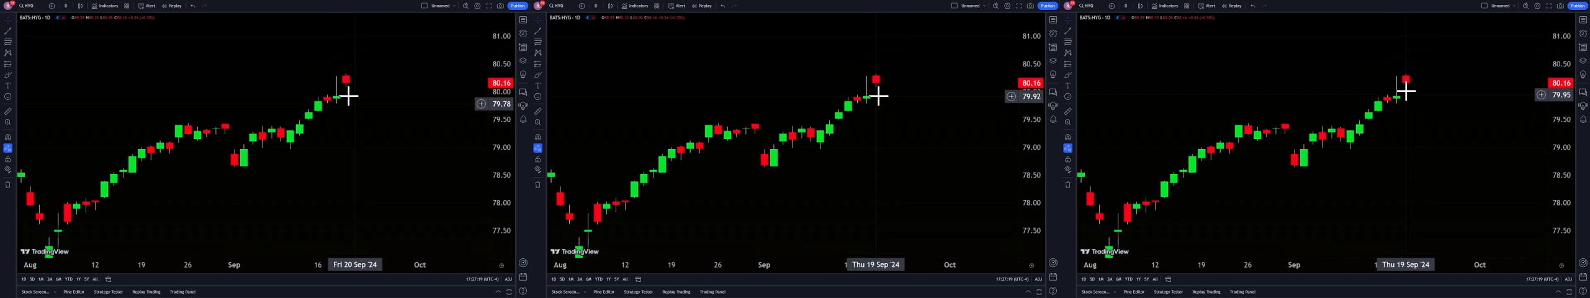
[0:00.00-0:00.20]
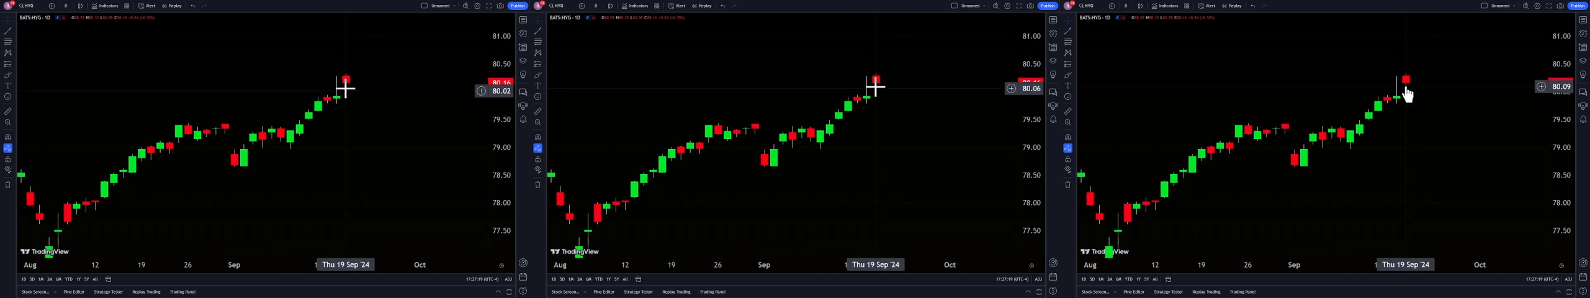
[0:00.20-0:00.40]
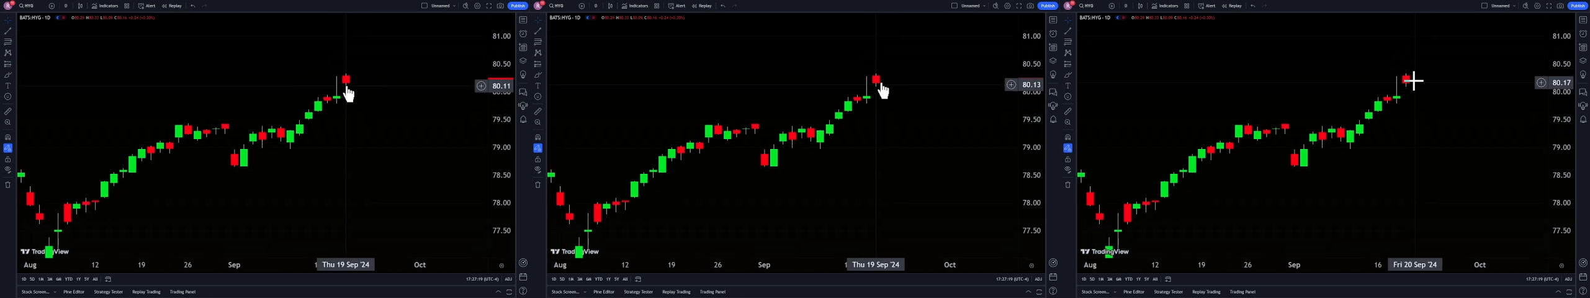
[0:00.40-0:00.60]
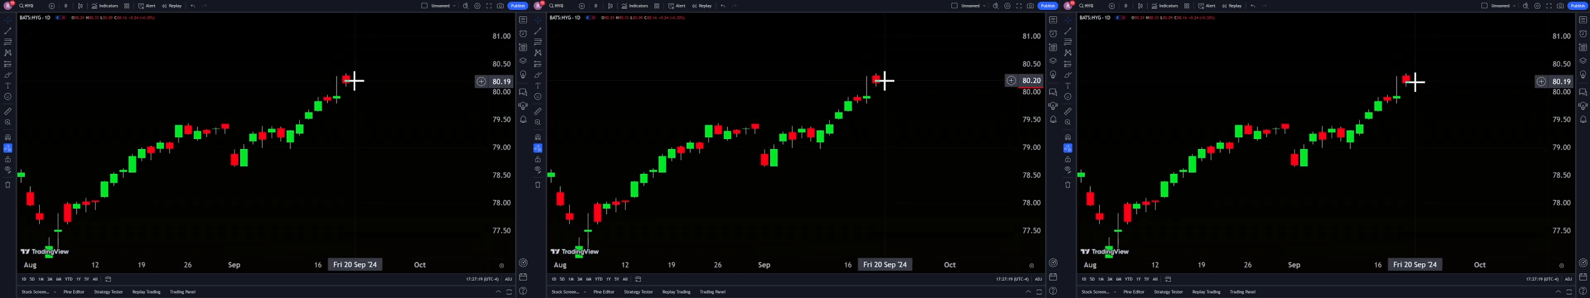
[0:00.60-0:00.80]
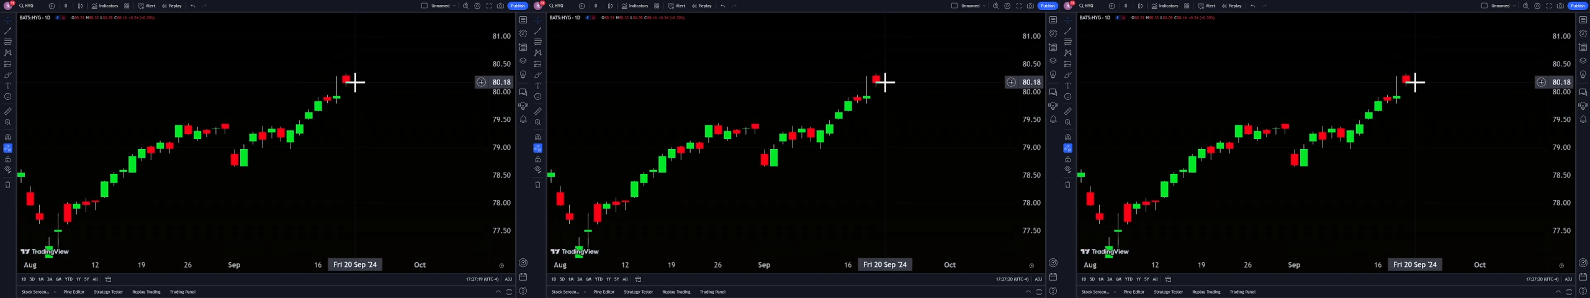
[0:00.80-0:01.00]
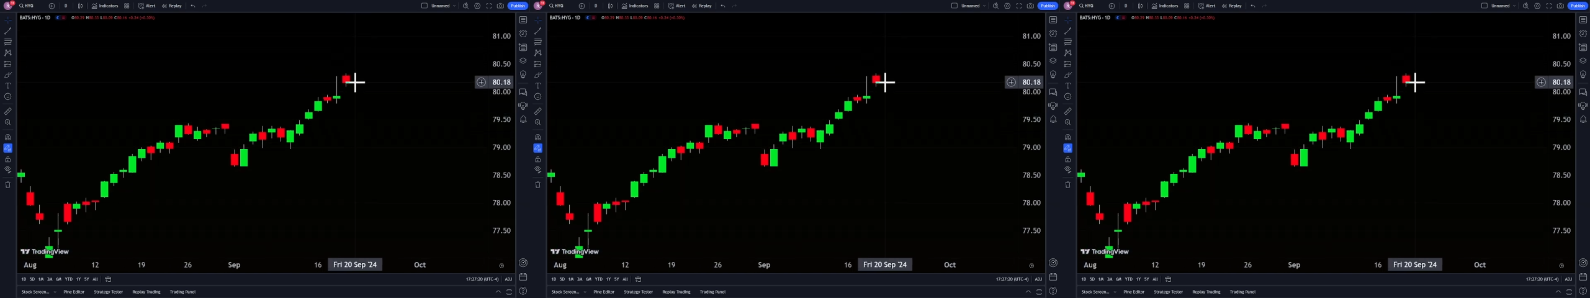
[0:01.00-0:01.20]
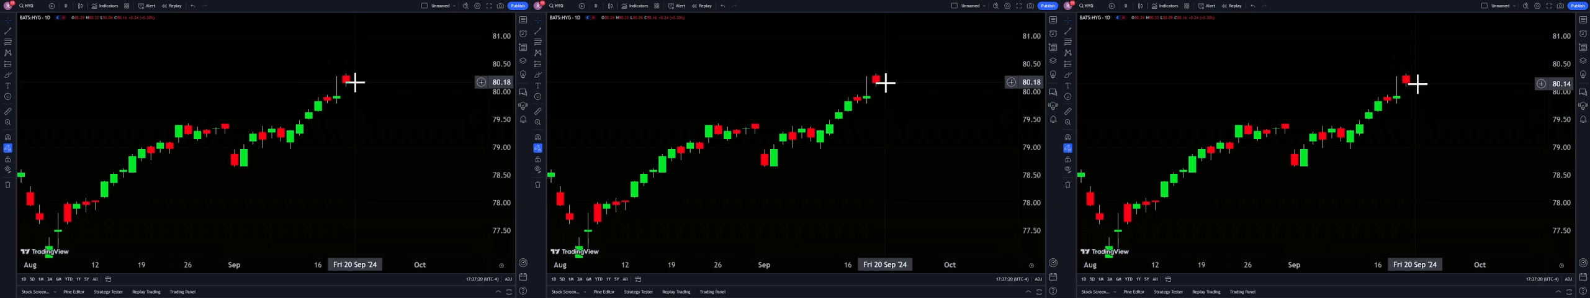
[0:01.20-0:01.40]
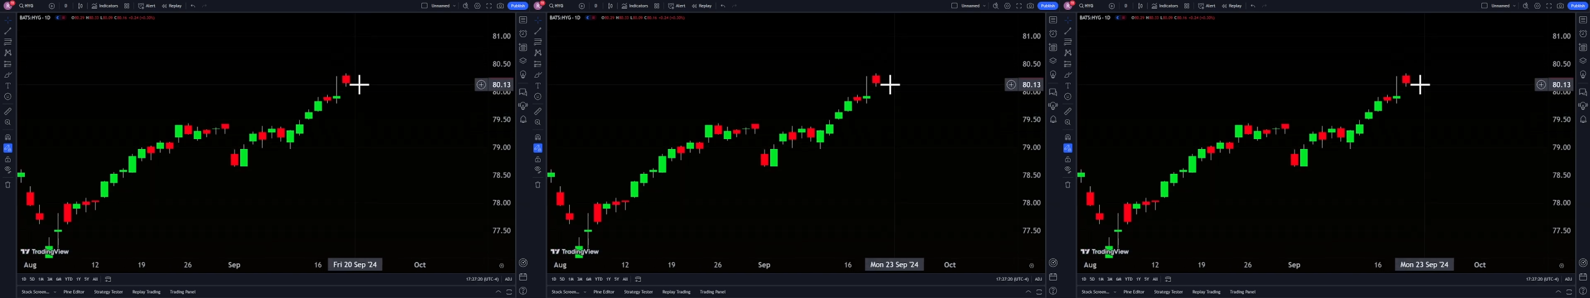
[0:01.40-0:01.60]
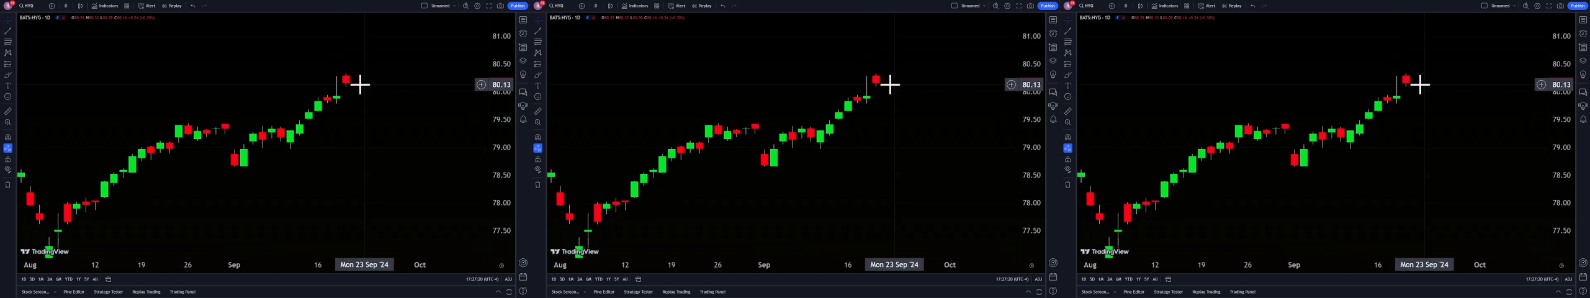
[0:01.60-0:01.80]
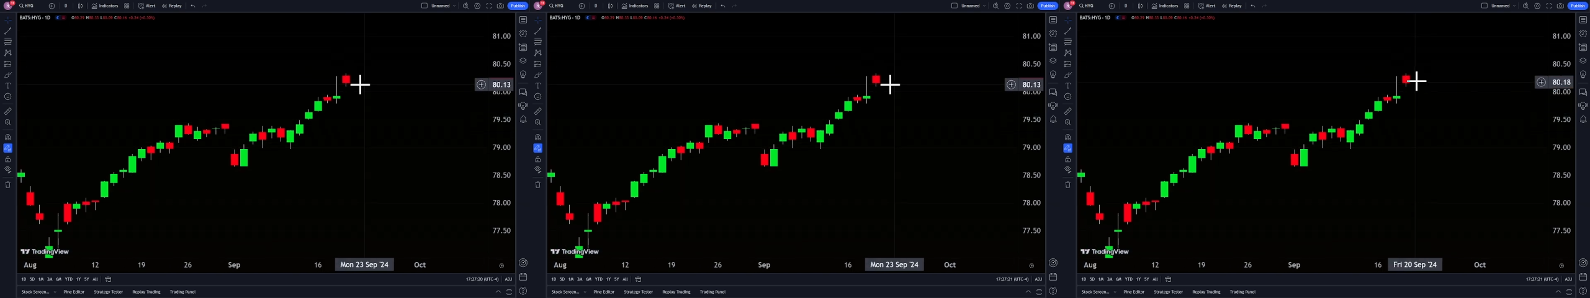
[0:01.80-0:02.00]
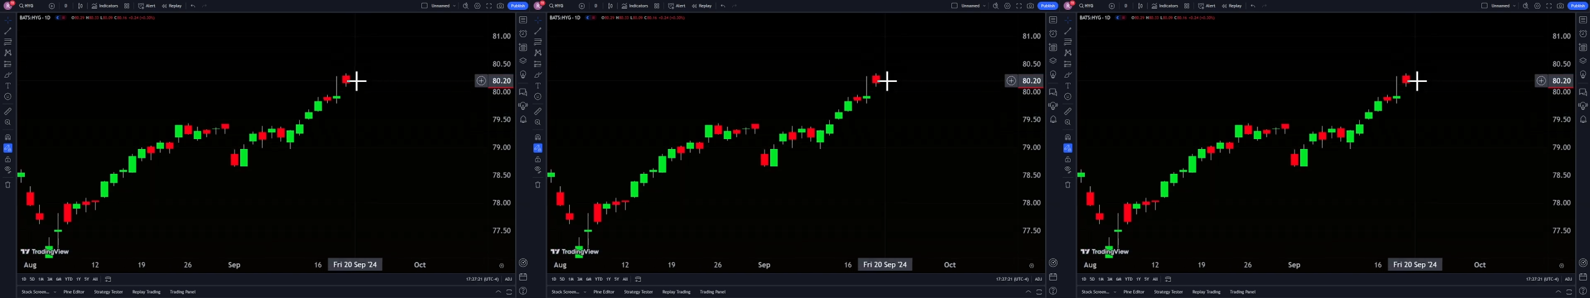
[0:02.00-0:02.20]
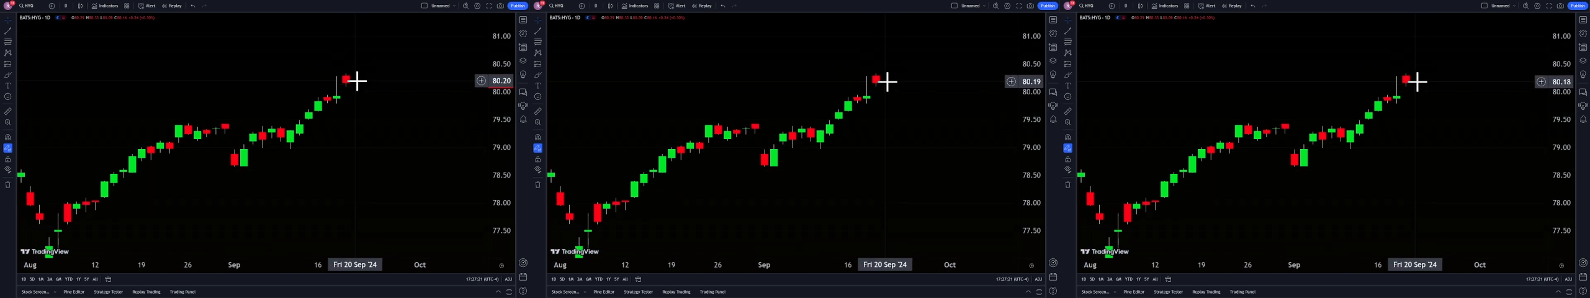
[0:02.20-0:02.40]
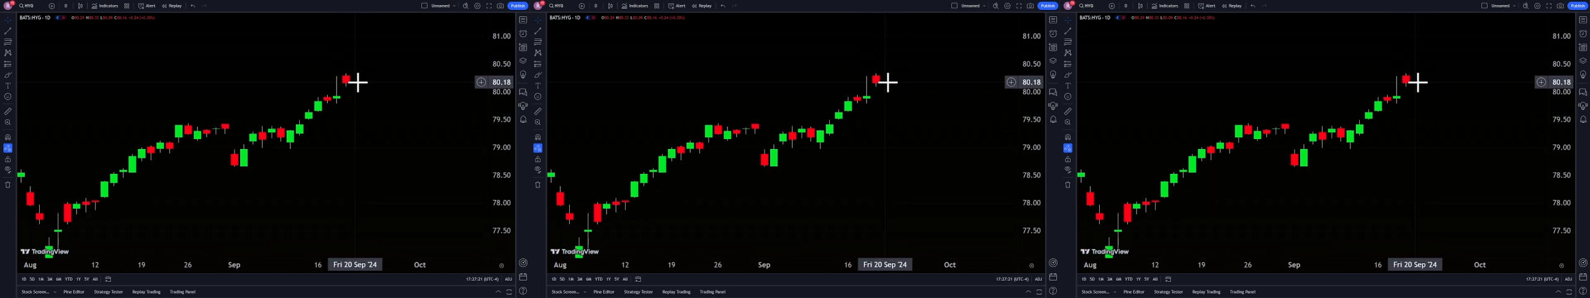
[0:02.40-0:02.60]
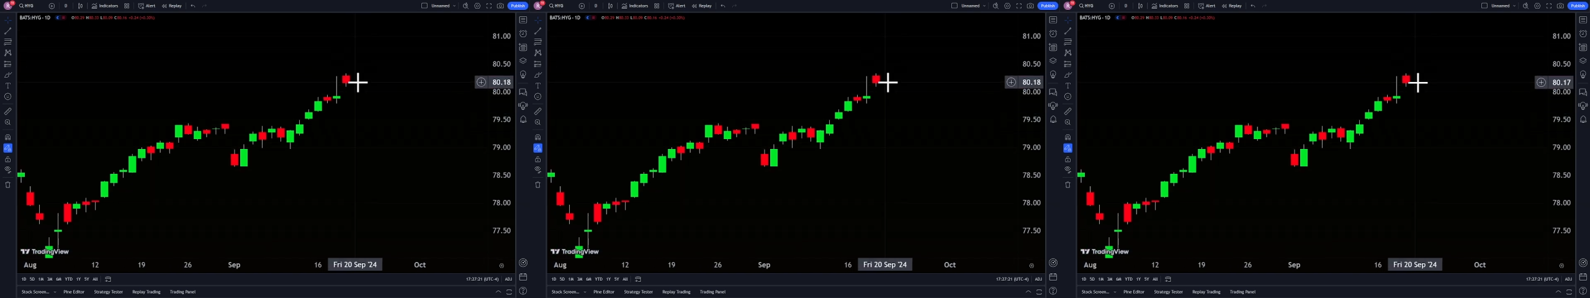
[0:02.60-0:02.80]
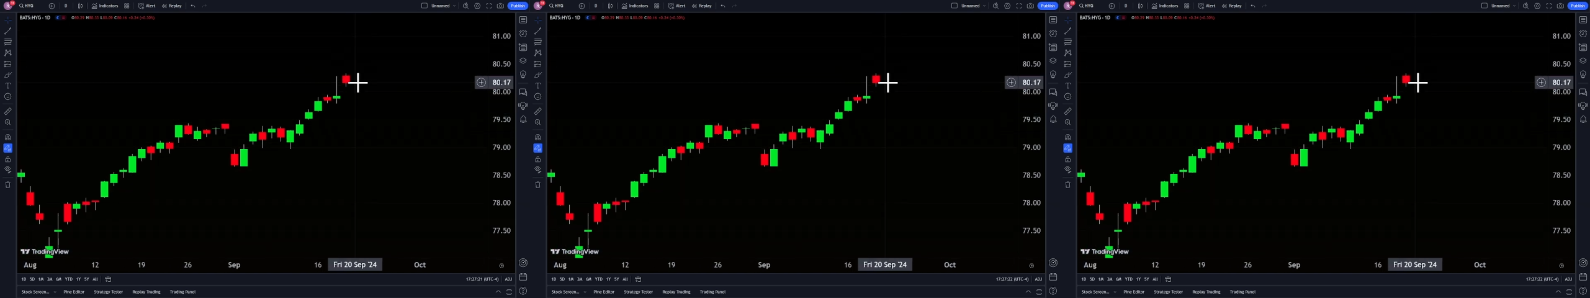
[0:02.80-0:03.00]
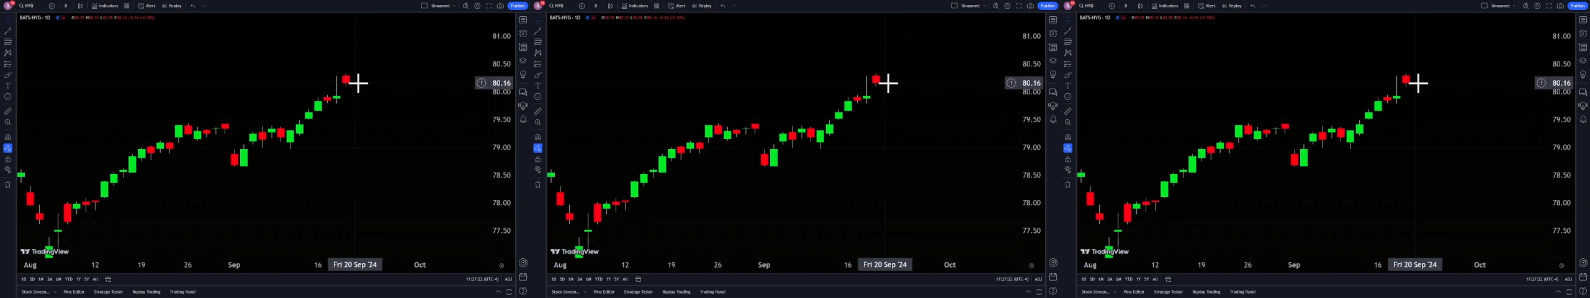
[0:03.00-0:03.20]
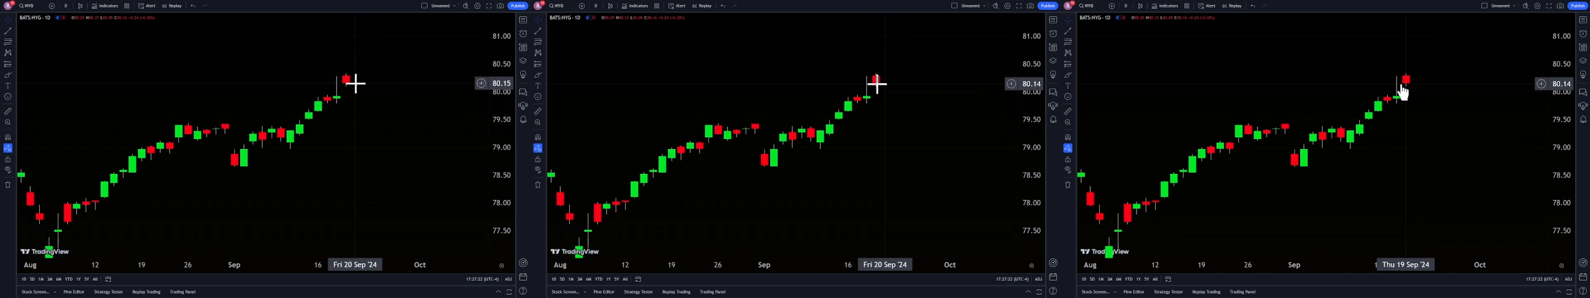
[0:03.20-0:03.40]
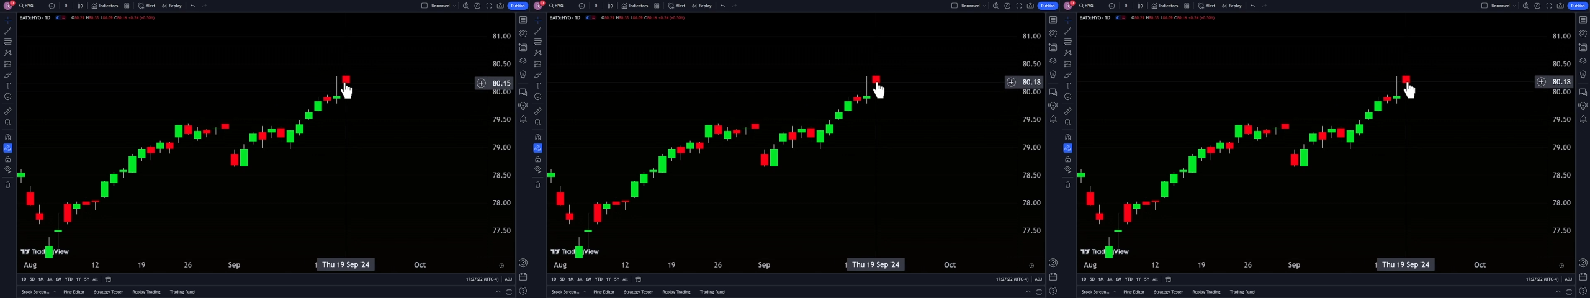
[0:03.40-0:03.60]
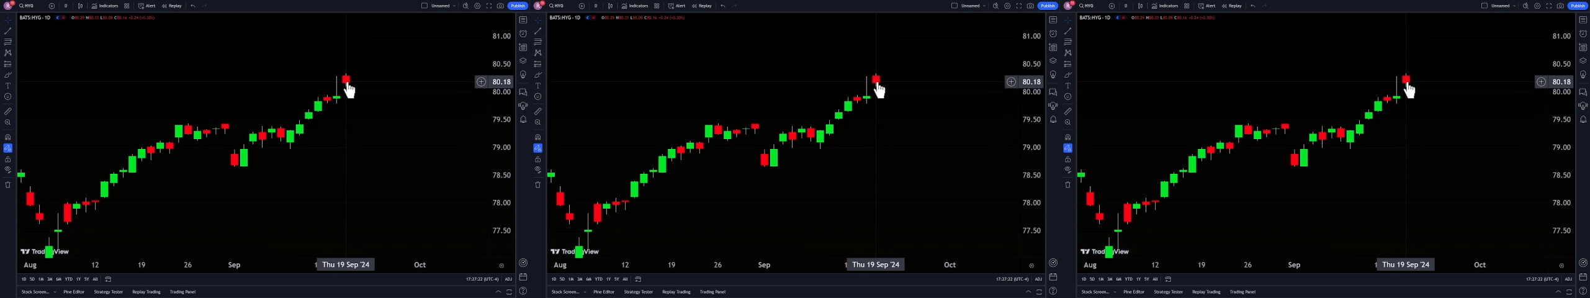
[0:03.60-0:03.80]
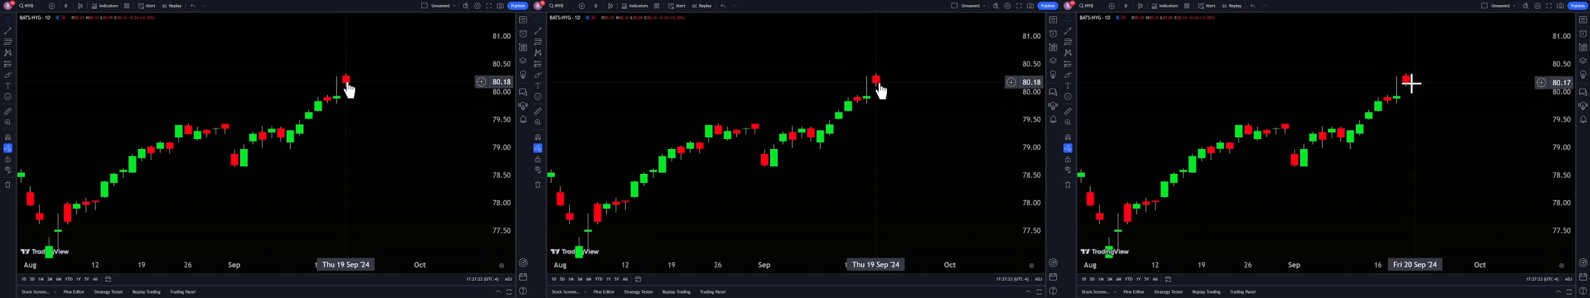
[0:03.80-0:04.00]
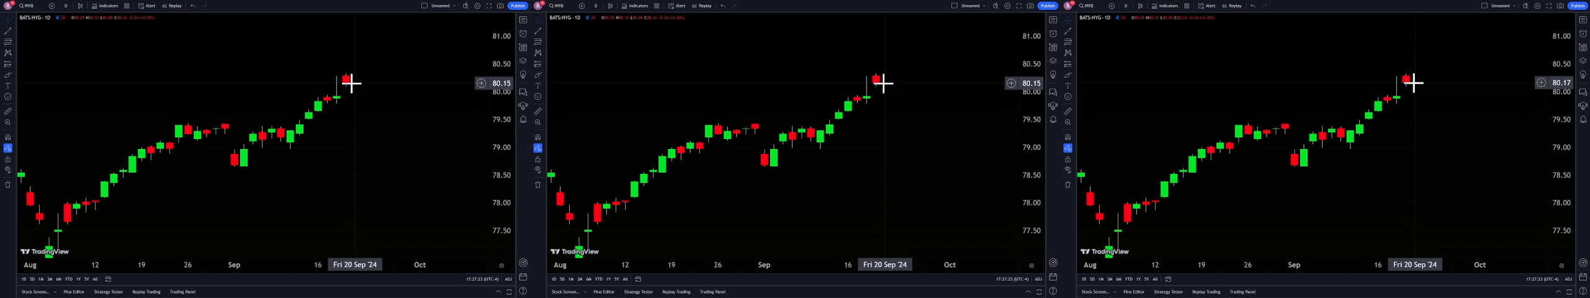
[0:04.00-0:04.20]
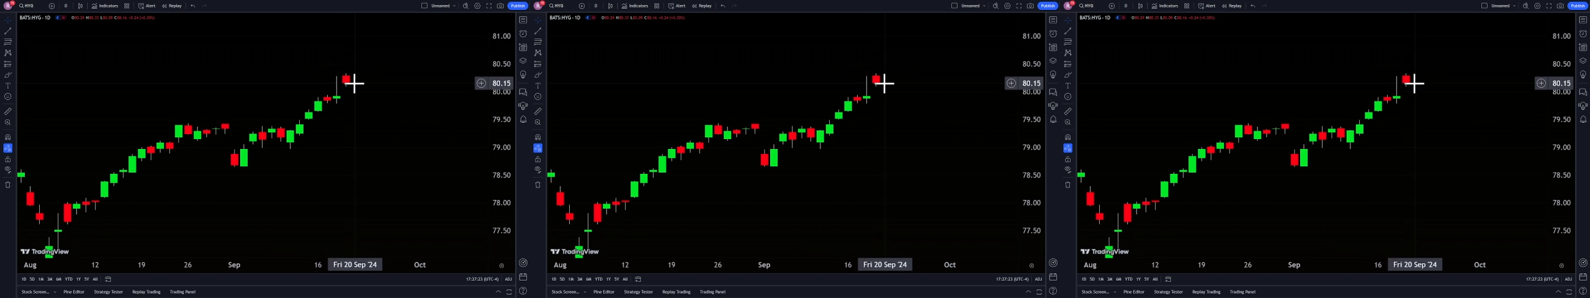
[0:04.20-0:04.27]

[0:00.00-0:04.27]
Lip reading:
(no speaker visible)